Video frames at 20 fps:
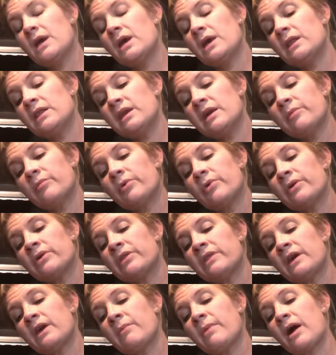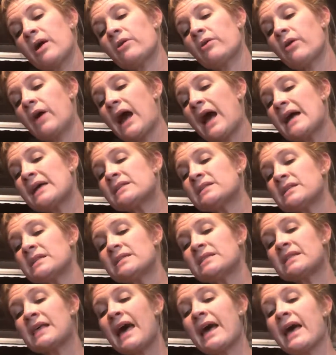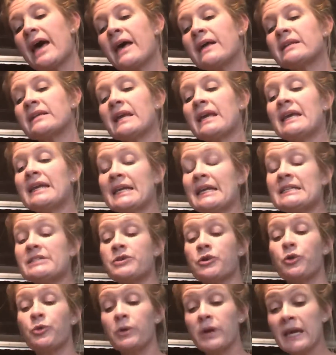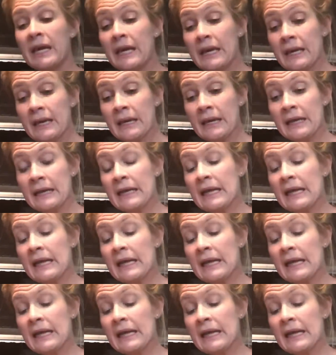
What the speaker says: The important thing about grass is that it is green,